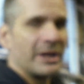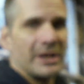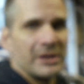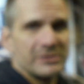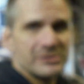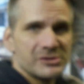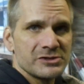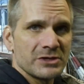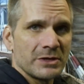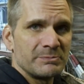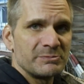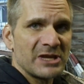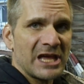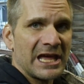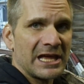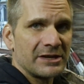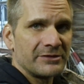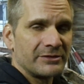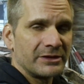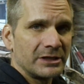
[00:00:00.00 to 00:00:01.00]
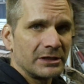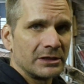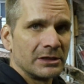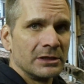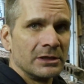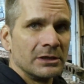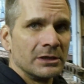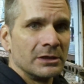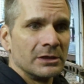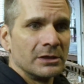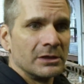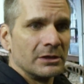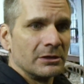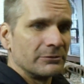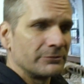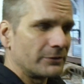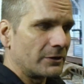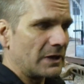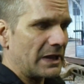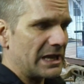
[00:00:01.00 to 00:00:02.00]
end stripped out of it,
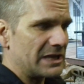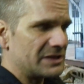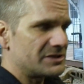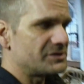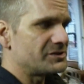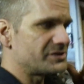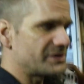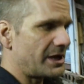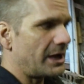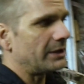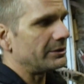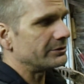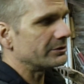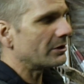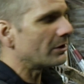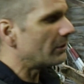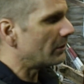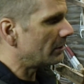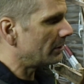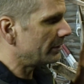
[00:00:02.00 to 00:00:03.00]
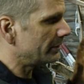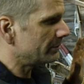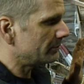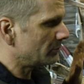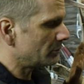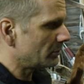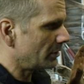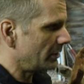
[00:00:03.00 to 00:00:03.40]
front axle's out and gone,